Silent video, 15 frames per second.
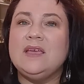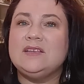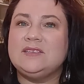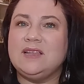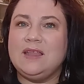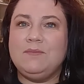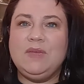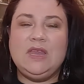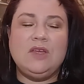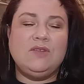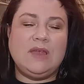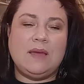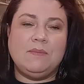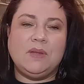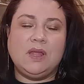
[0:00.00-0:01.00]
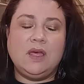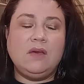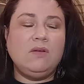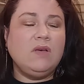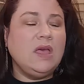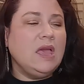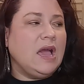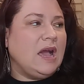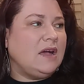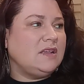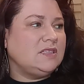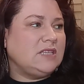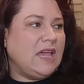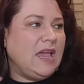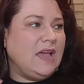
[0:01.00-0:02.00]
So let me know down below. I
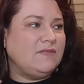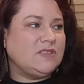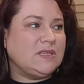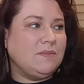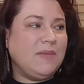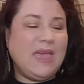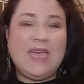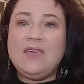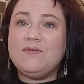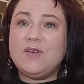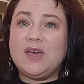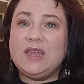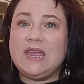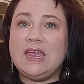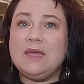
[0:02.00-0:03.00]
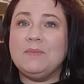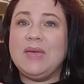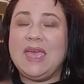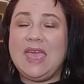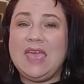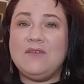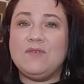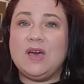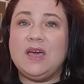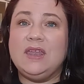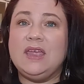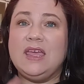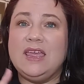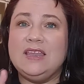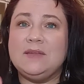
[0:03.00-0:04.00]
also have some Avon. I am an
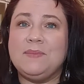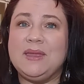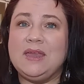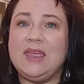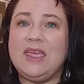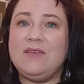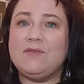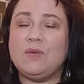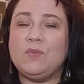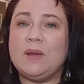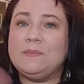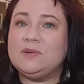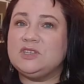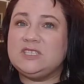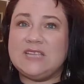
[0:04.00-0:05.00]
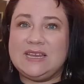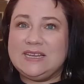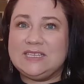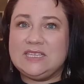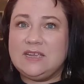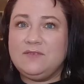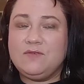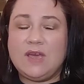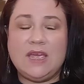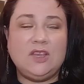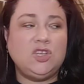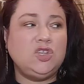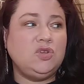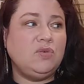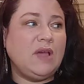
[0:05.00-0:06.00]
Avon, independent Avon representative.
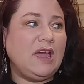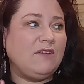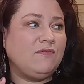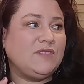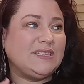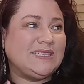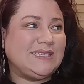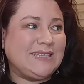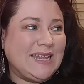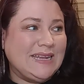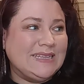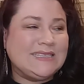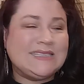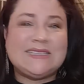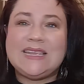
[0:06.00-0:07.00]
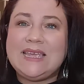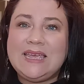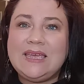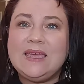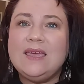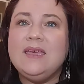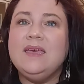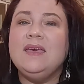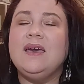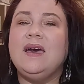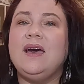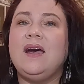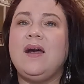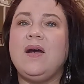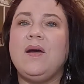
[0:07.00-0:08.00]
I do have Scentsy,
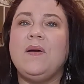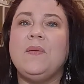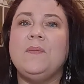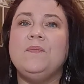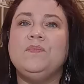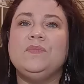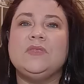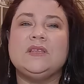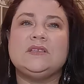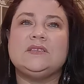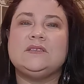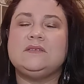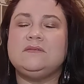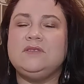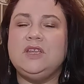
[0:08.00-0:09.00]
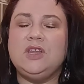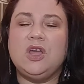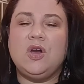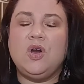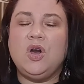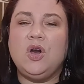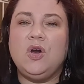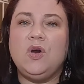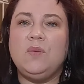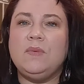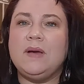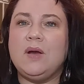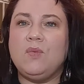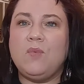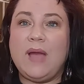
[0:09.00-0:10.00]
um, this, you know,
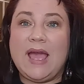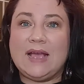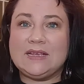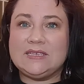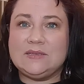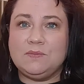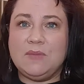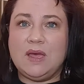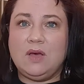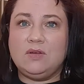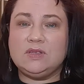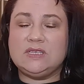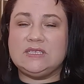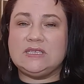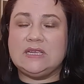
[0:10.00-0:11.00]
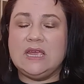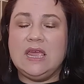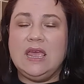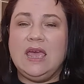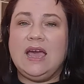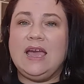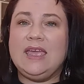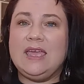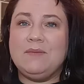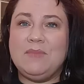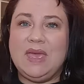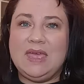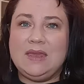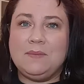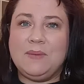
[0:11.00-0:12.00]
home wax melts, I am
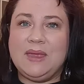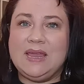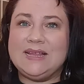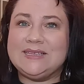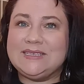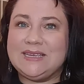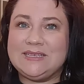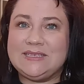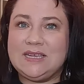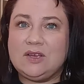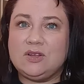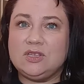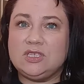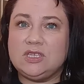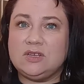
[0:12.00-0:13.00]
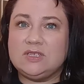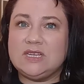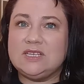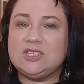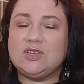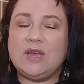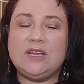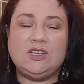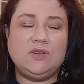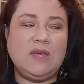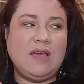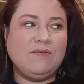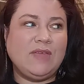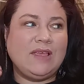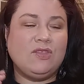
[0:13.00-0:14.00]
an independent Scentsy consultant, so I do
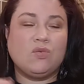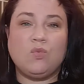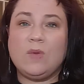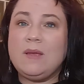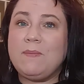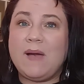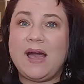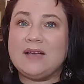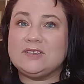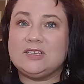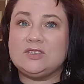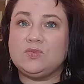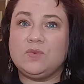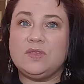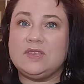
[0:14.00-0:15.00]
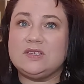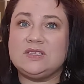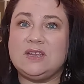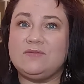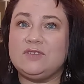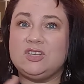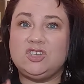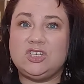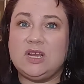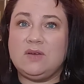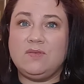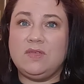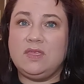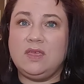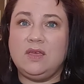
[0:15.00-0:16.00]
have like three boxes worth of stuff to
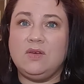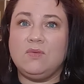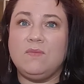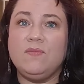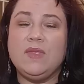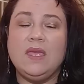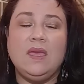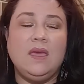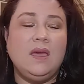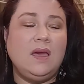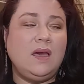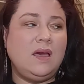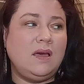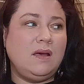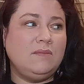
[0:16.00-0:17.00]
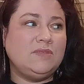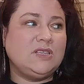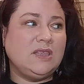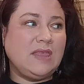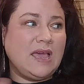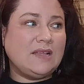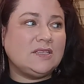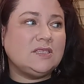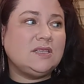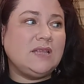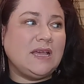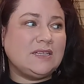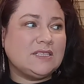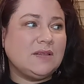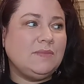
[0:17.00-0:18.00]
share with you. Um, so that's
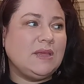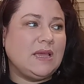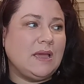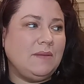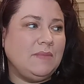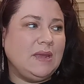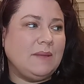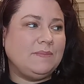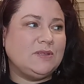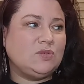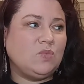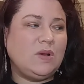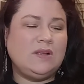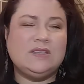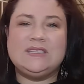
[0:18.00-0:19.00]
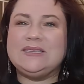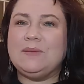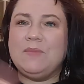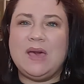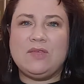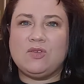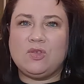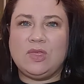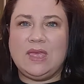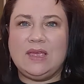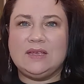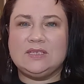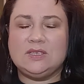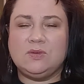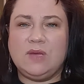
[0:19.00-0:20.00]
that's going to be coming up as well, and some other
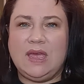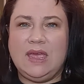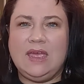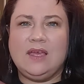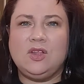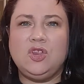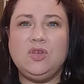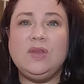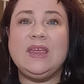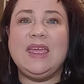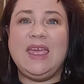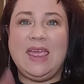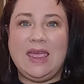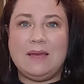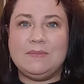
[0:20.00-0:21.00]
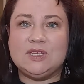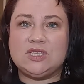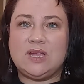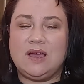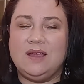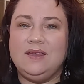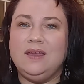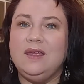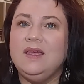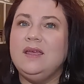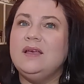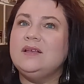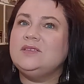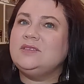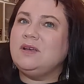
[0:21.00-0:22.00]
things, okay, including Amazon.
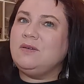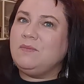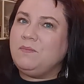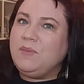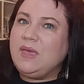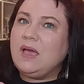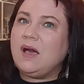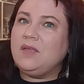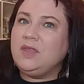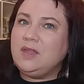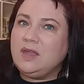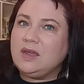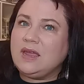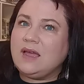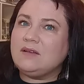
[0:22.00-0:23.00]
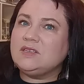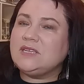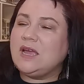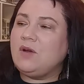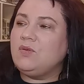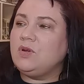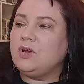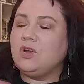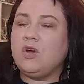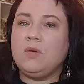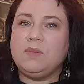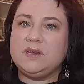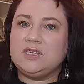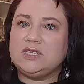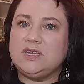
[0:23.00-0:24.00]
So be on the lookout because I ordered a
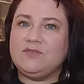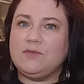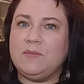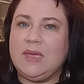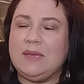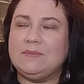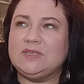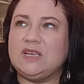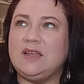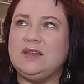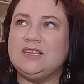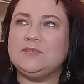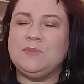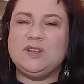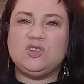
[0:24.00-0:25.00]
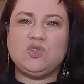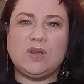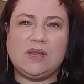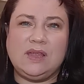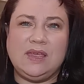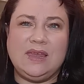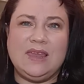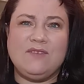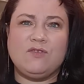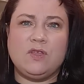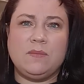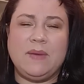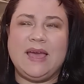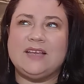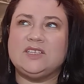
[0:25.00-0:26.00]
whole bunch of stuff from Amazon that's been trickling in for
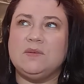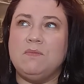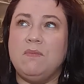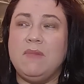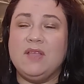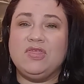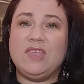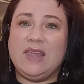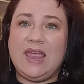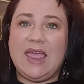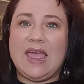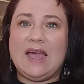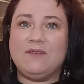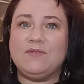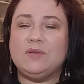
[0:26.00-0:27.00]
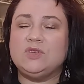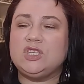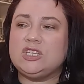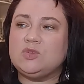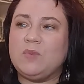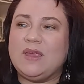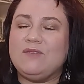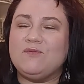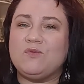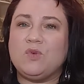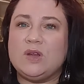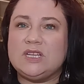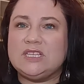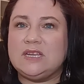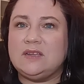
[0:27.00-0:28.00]
the past a month and a half. I was just waiting
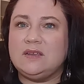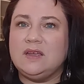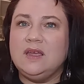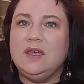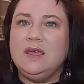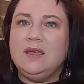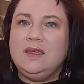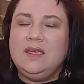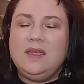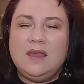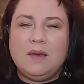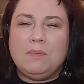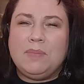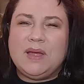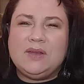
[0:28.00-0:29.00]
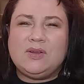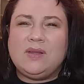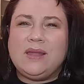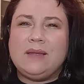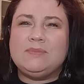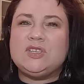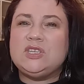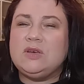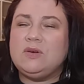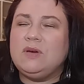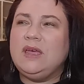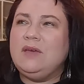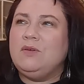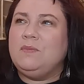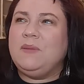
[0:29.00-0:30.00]
for it to, you know, bundle up so
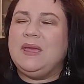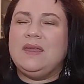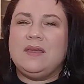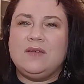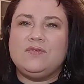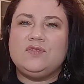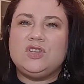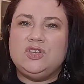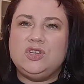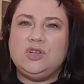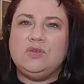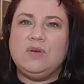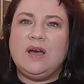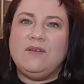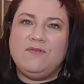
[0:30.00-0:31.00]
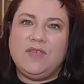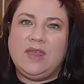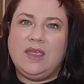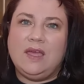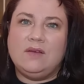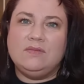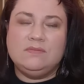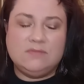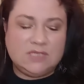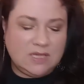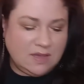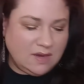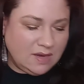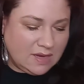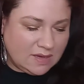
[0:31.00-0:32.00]
it would be enough to do a video. So
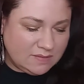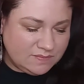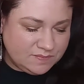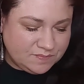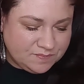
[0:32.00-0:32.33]
there you go.